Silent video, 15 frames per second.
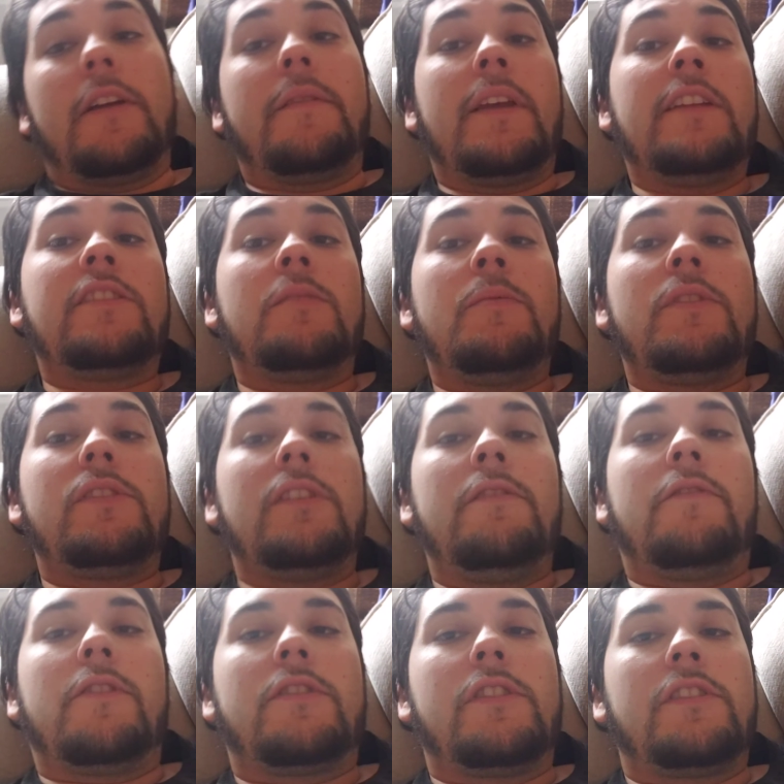intimacy
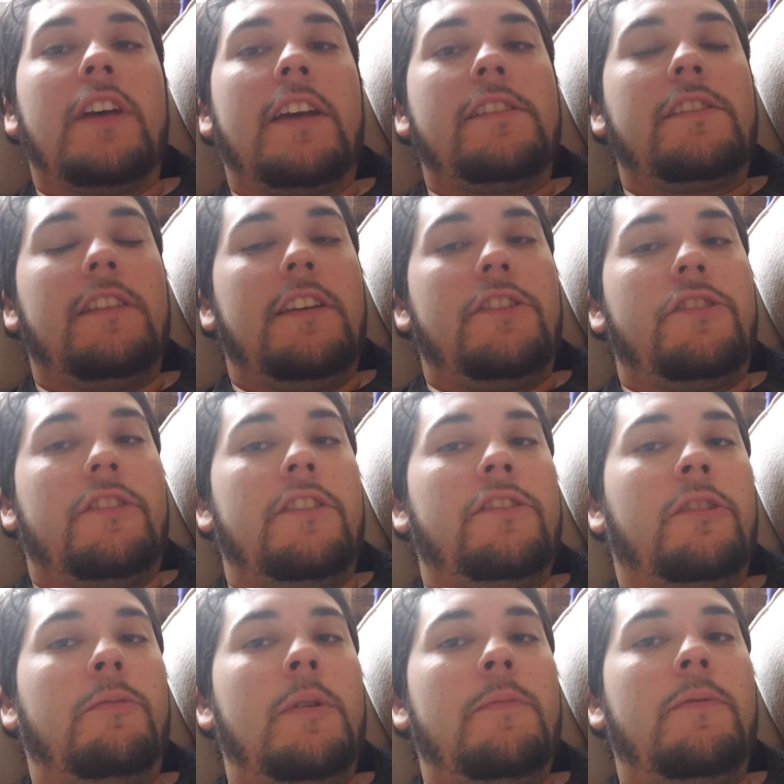versus isolation.
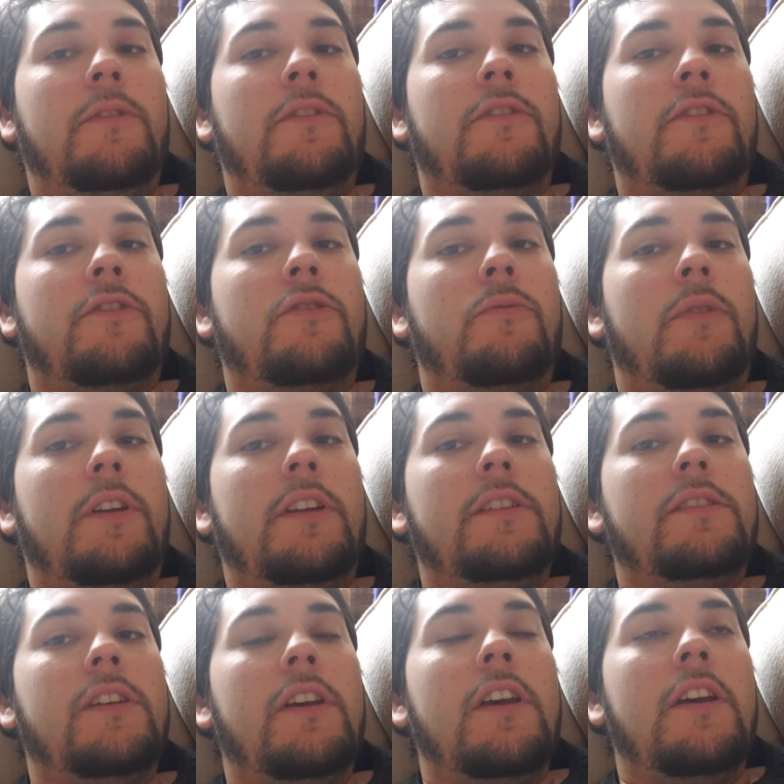These are people in their
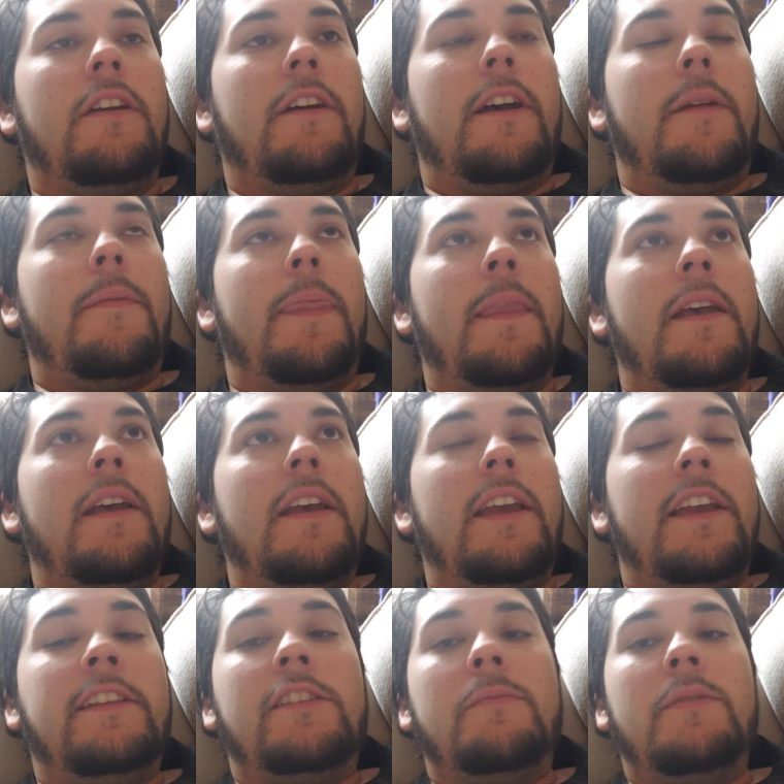20s, right?
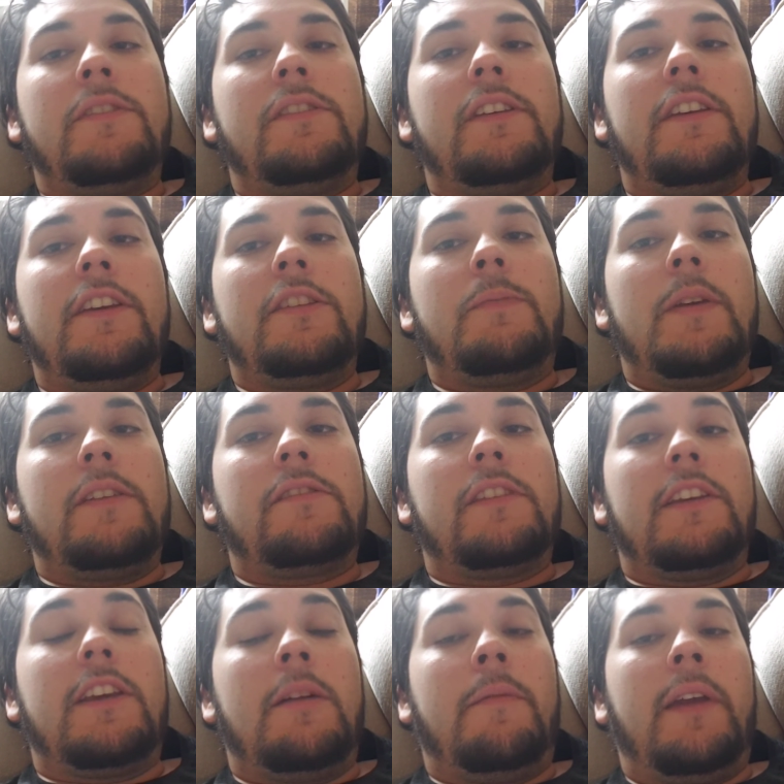Intimacy is
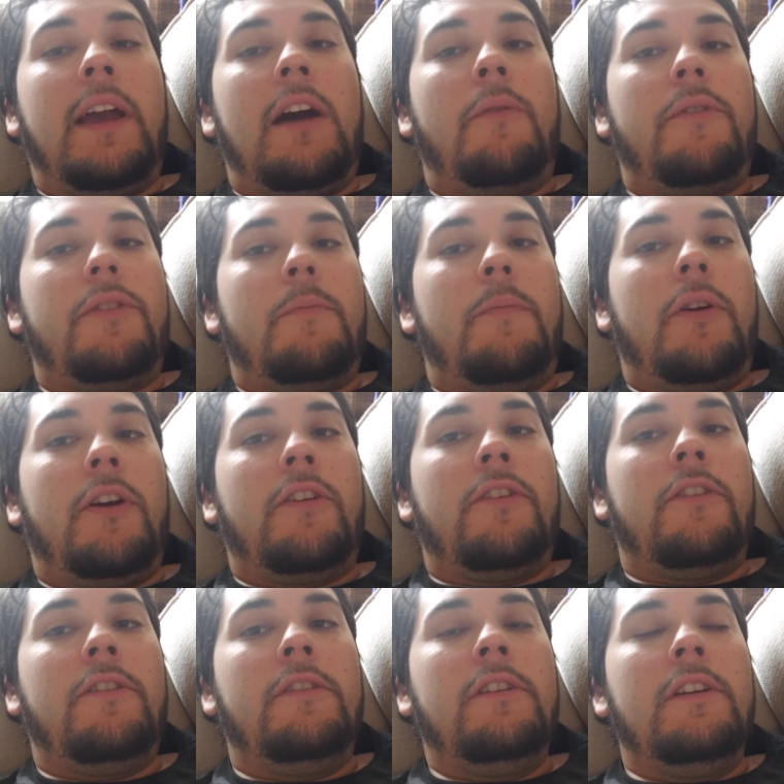basically coming out with a
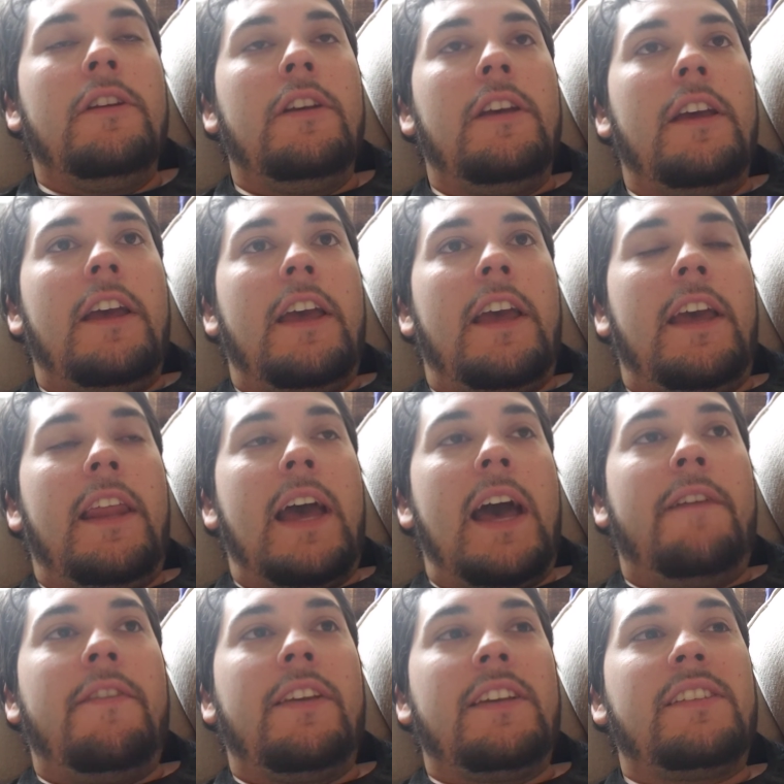partner and
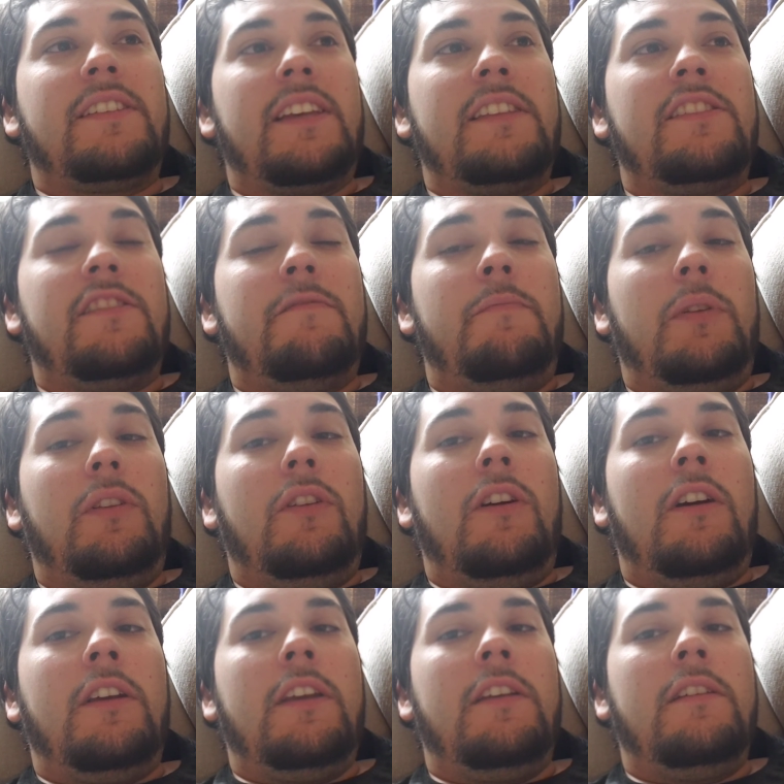having a sense of
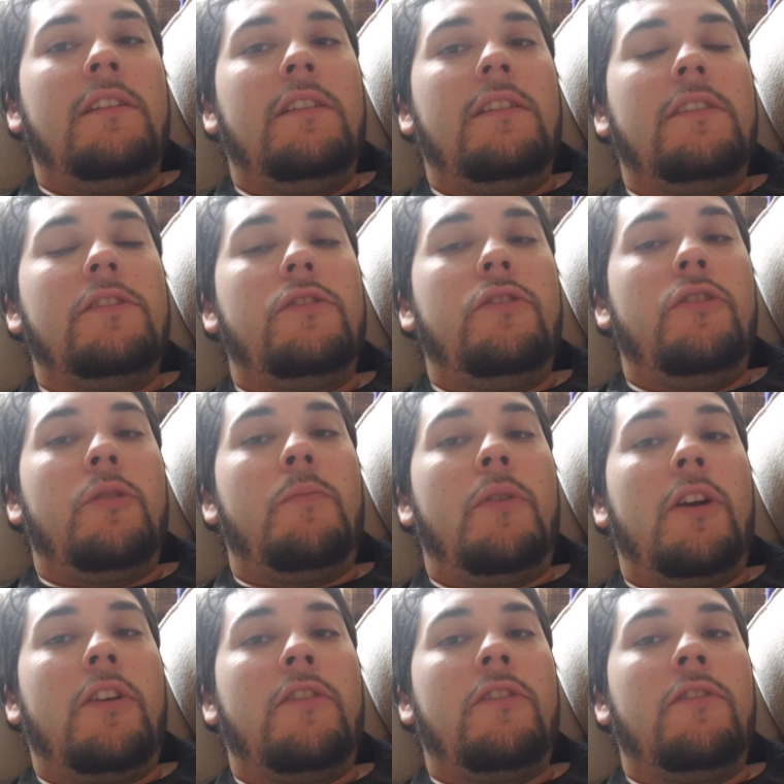belonging to your
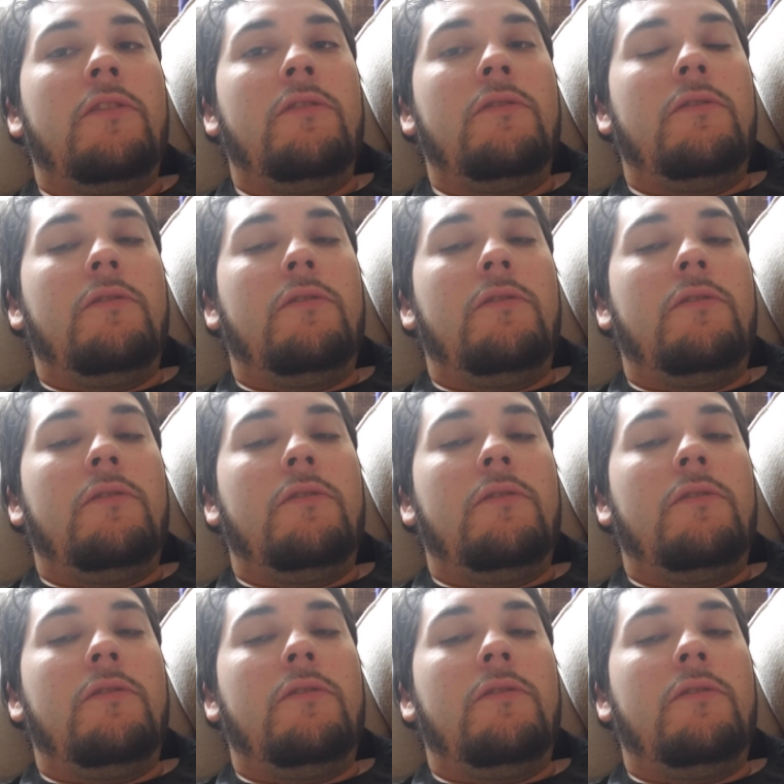partner,